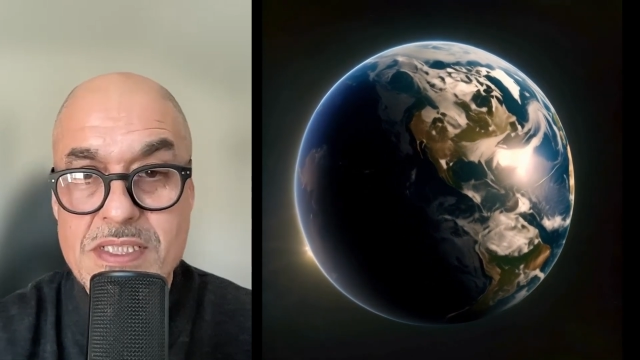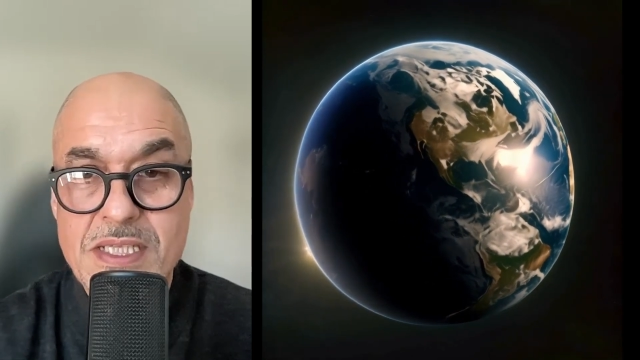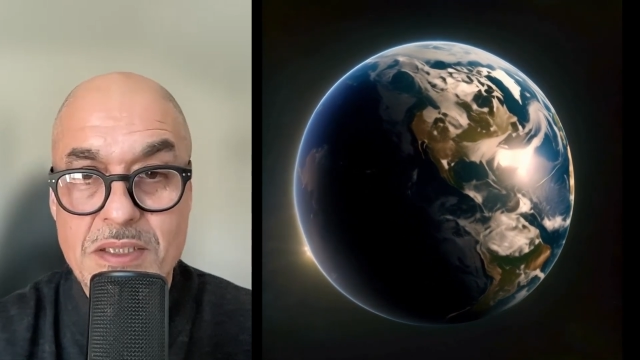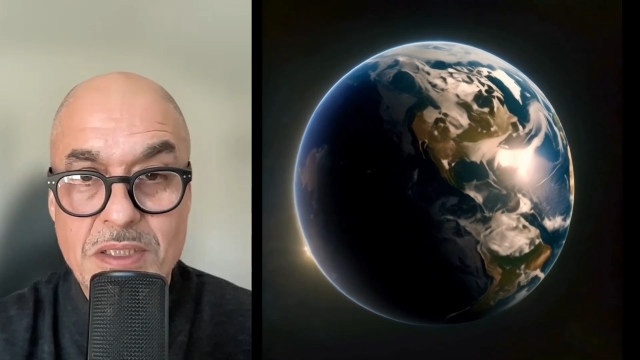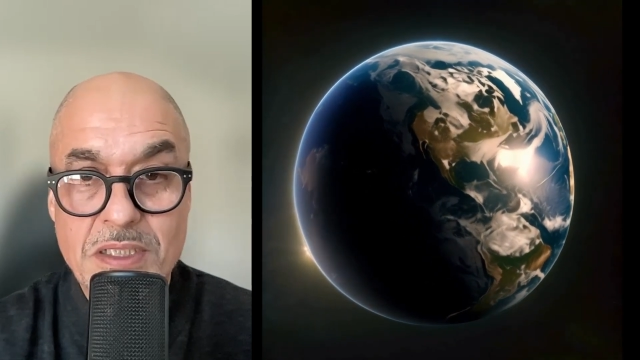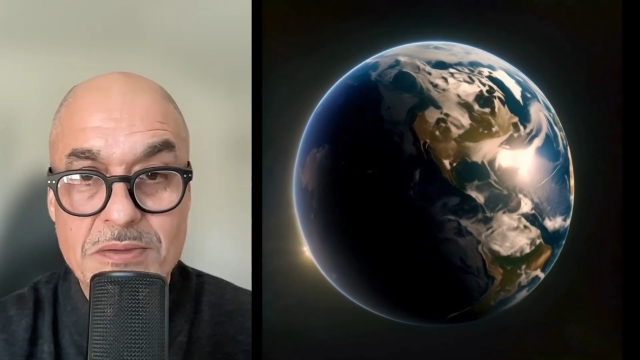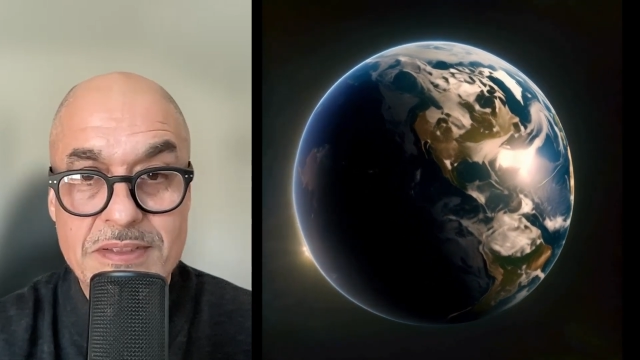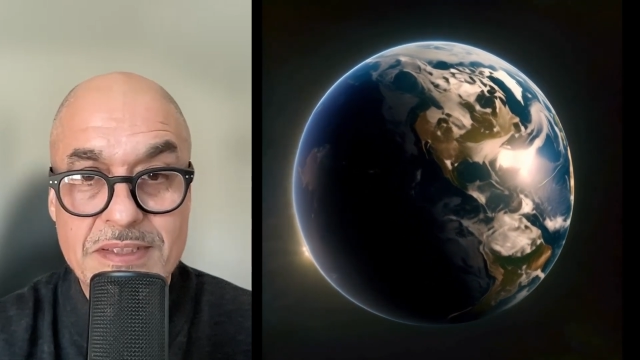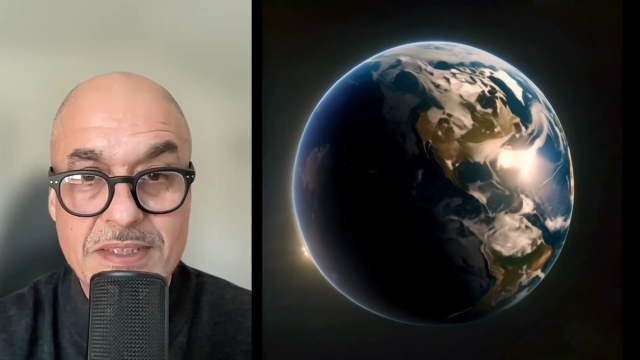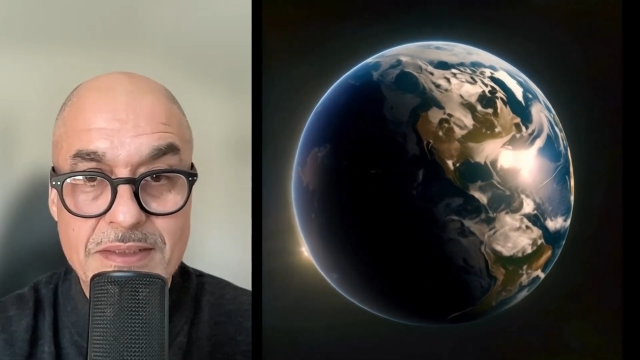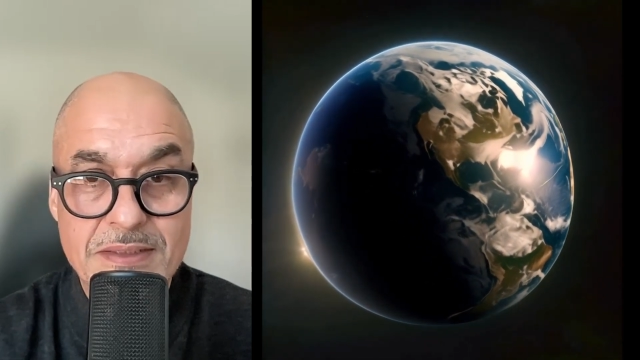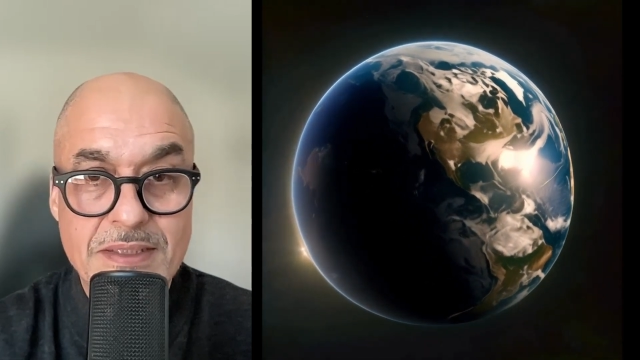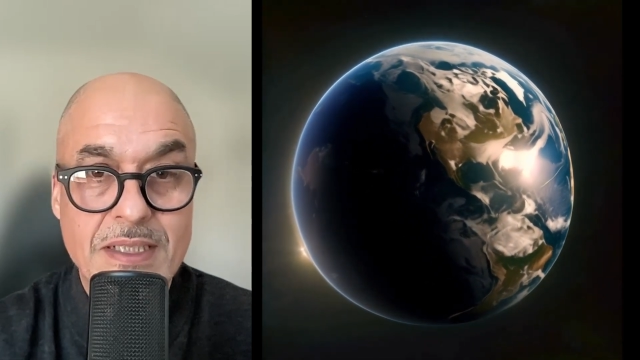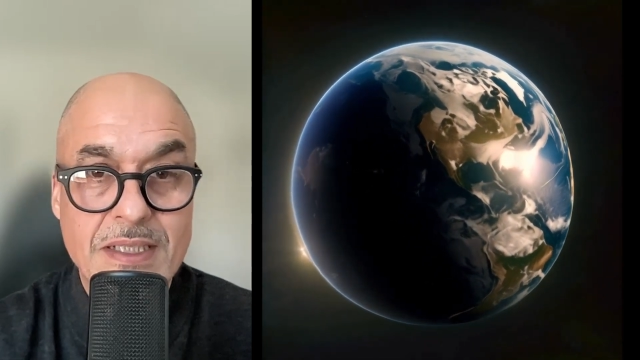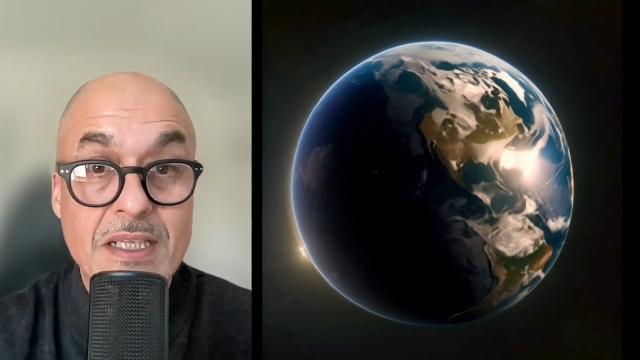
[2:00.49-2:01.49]

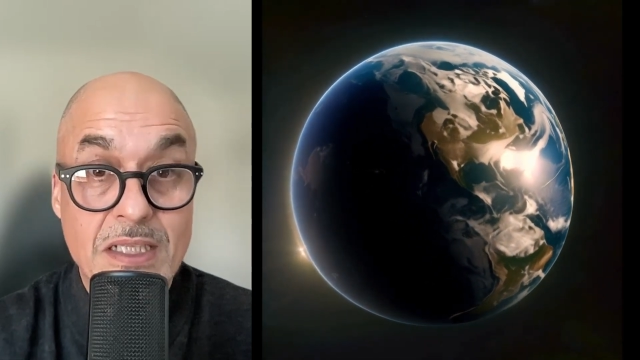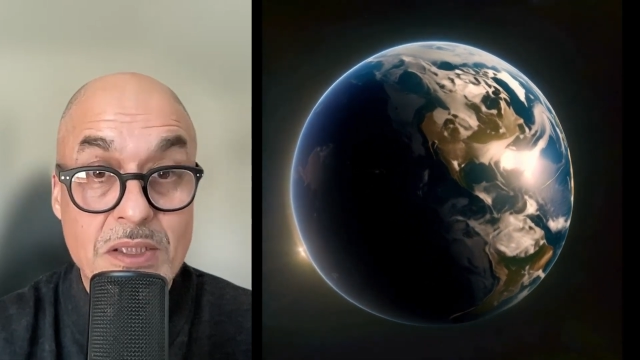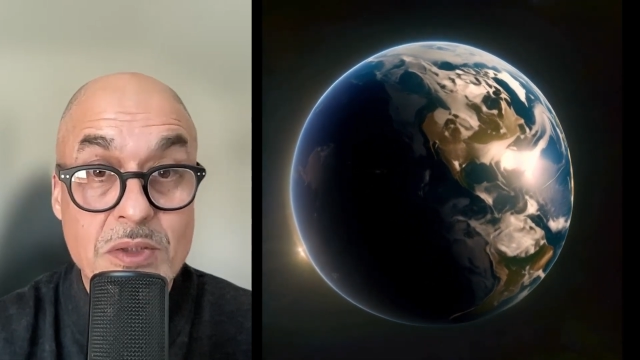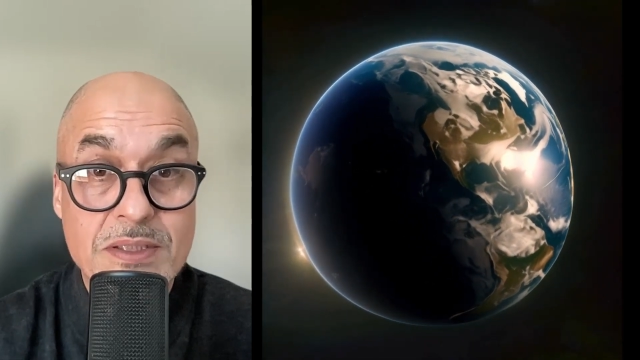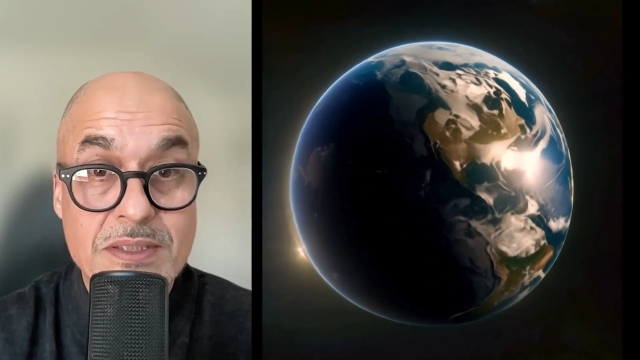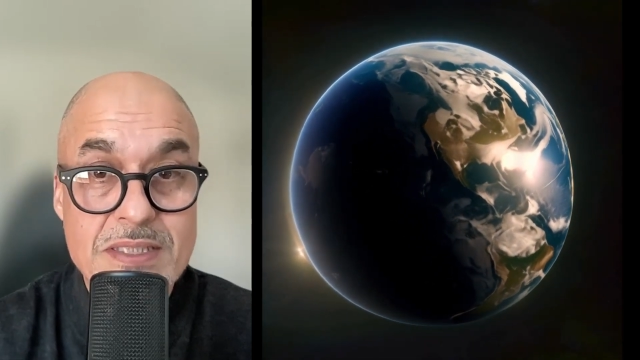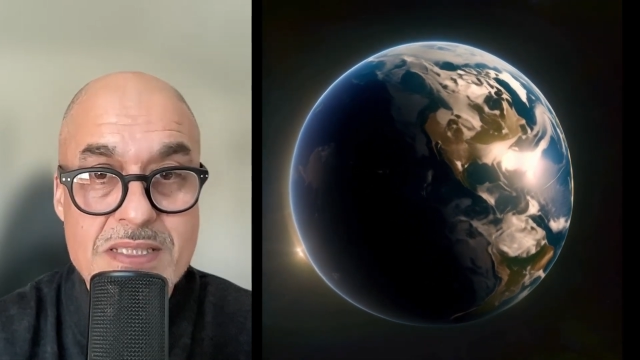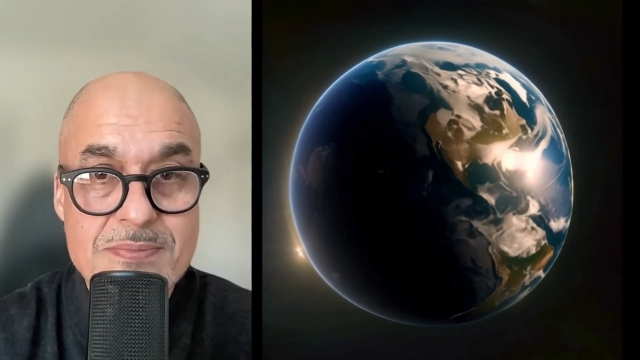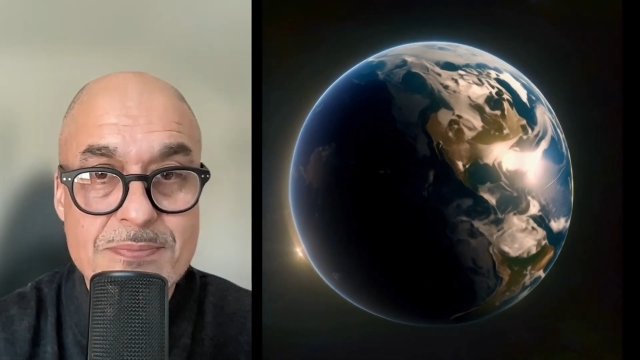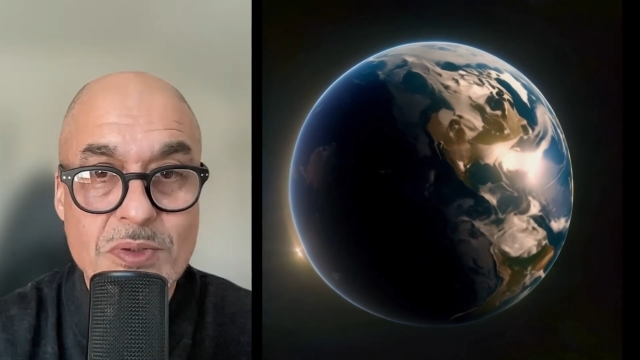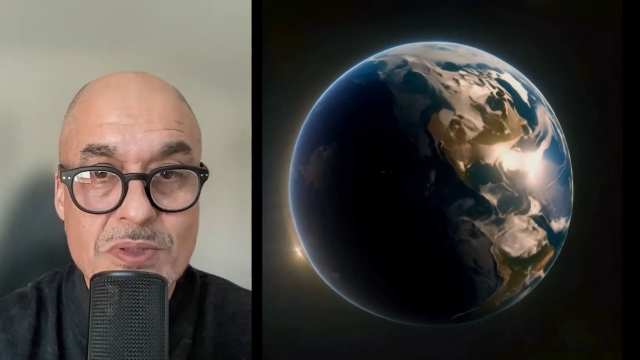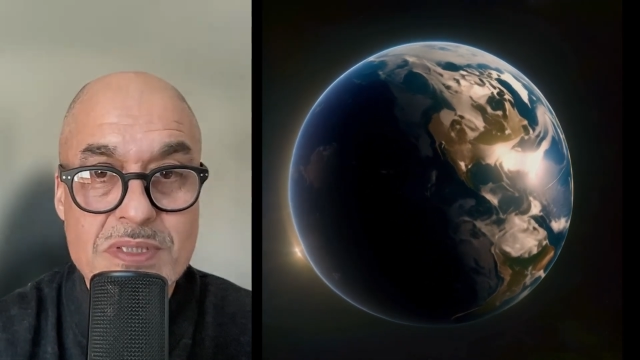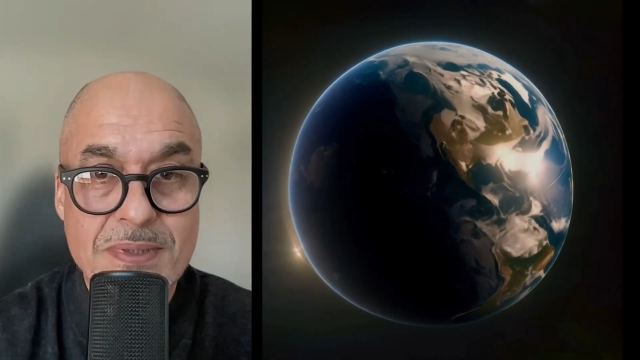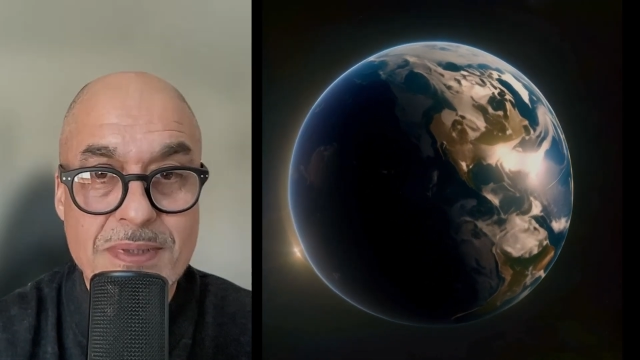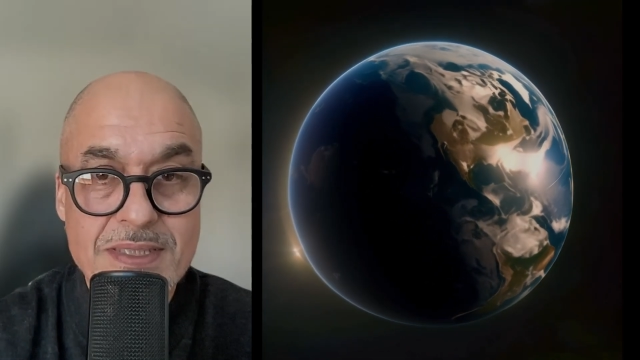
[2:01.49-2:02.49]
singularity? Look this
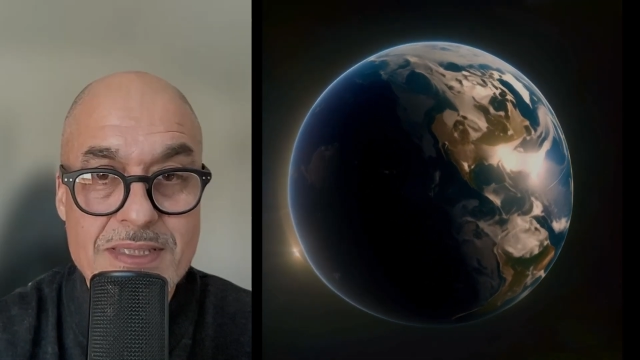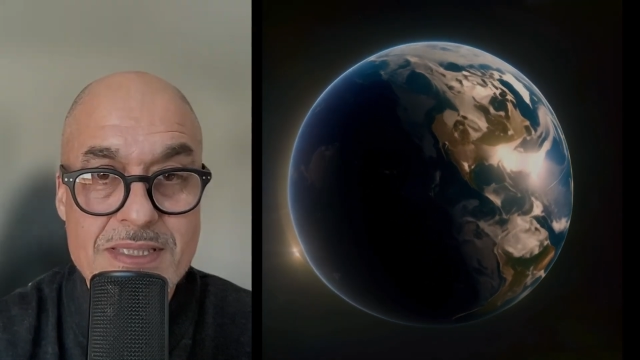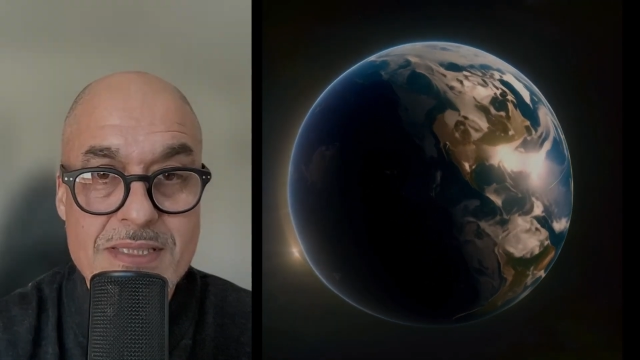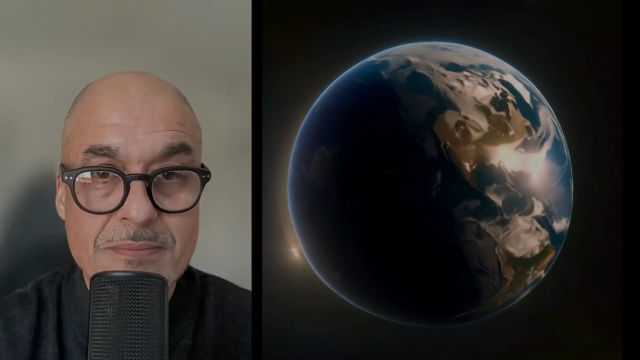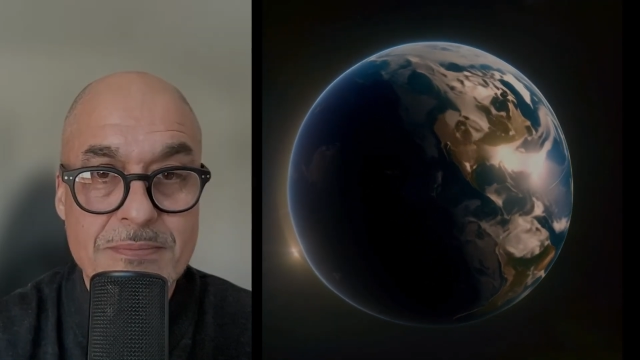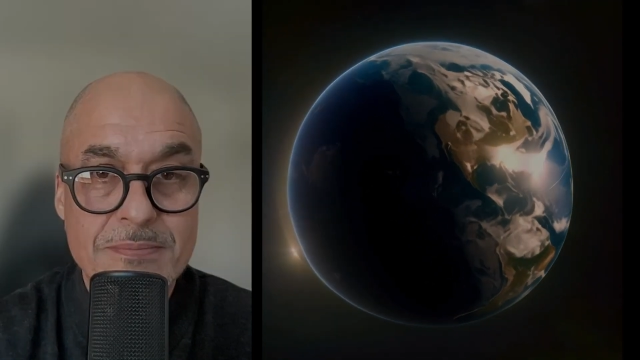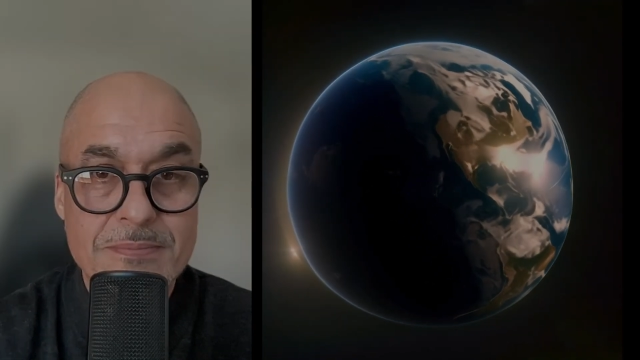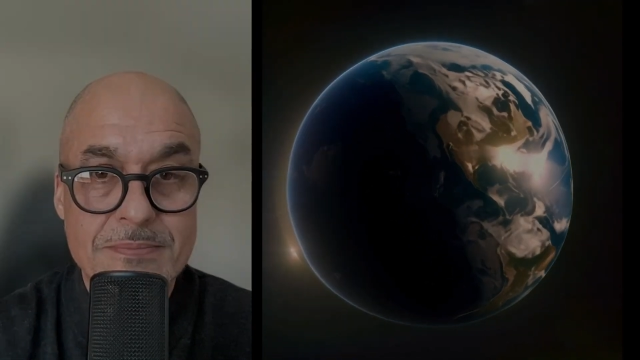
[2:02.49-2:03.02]
post, please.